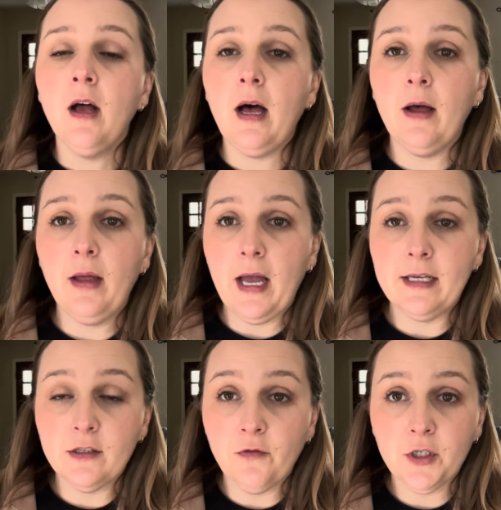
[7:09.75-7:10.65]

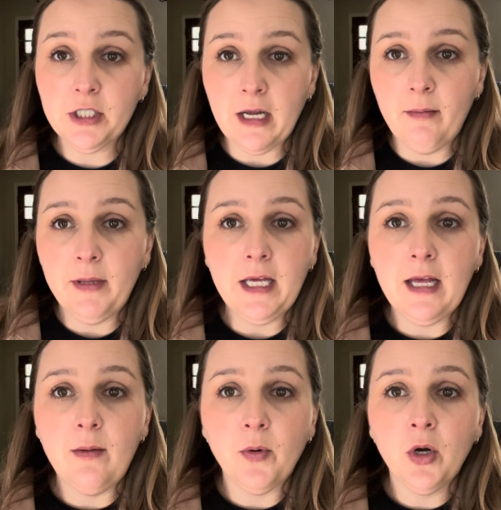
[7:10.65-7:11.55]
as a first-time
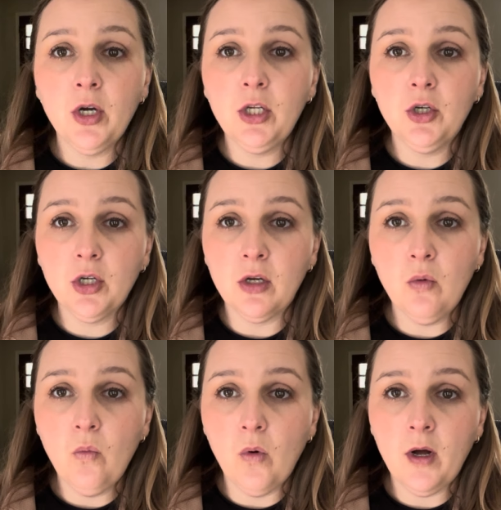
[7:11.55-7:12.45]
beekeeper, you're going to
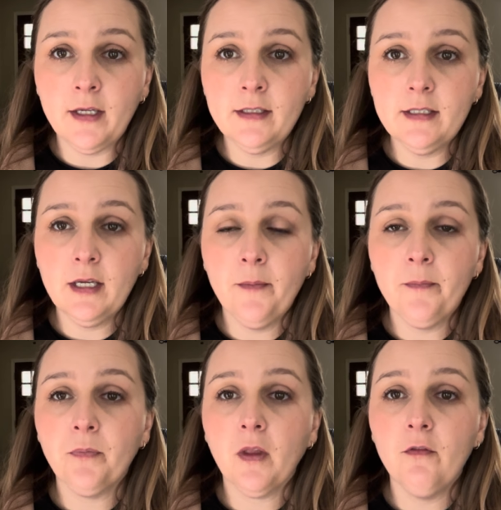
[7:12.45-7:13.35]
want
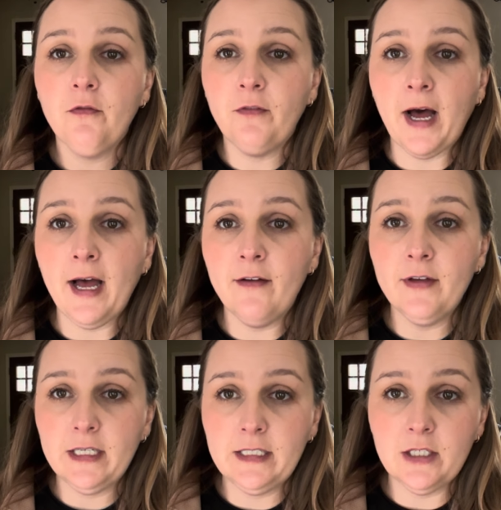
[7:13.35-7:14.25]
5
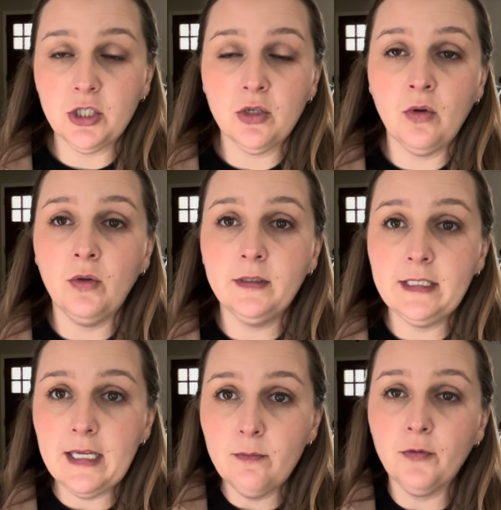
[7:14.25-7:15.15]
additional
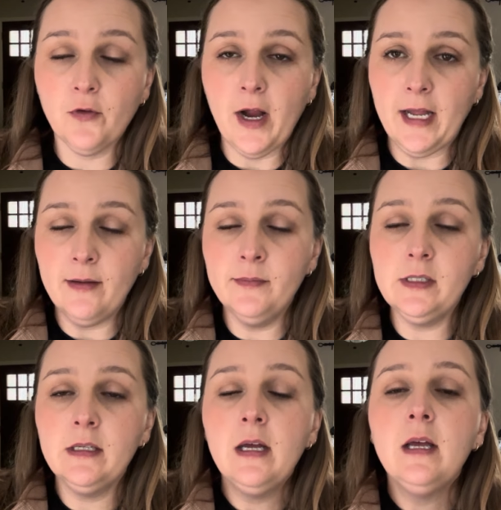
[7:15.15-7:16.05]
deep
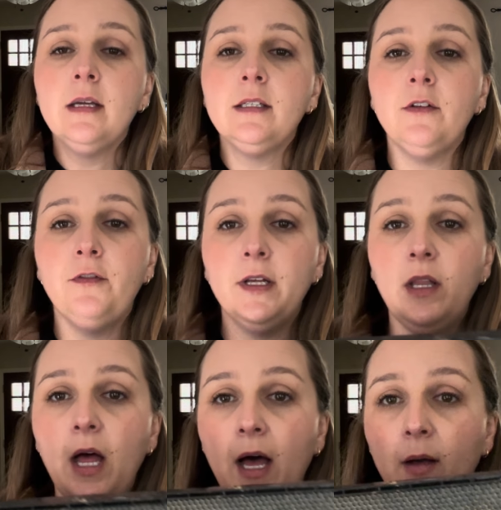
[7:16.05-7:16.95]
frames to
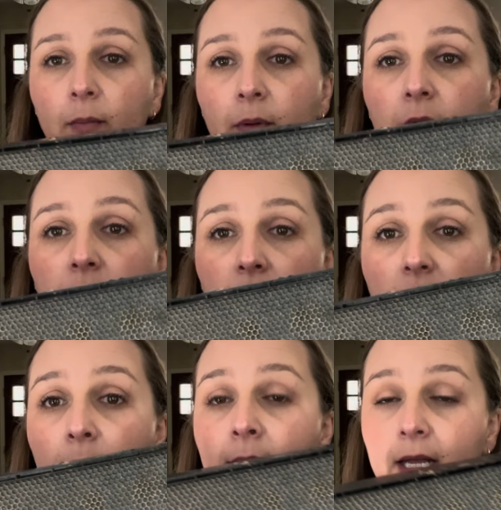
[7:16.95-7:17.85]
fill up the